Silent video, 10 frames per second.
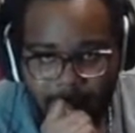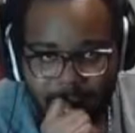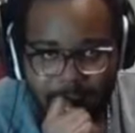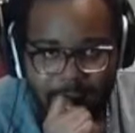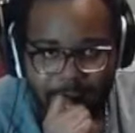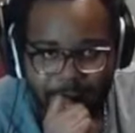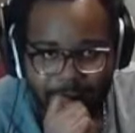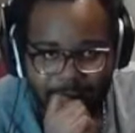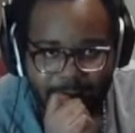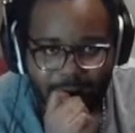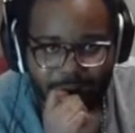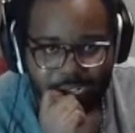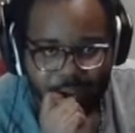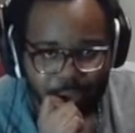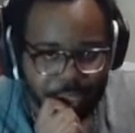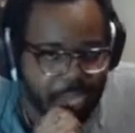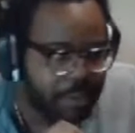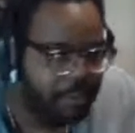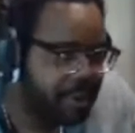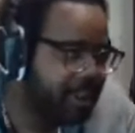And hardest level in the
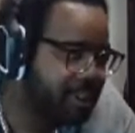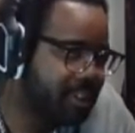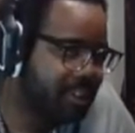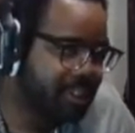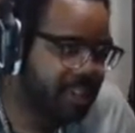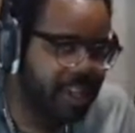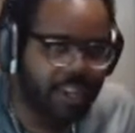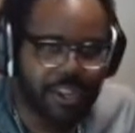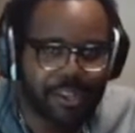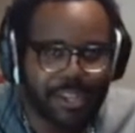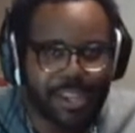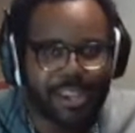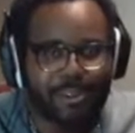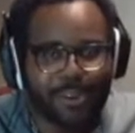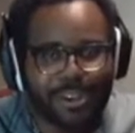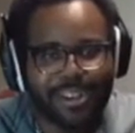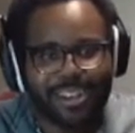game. Let's get a DK coin.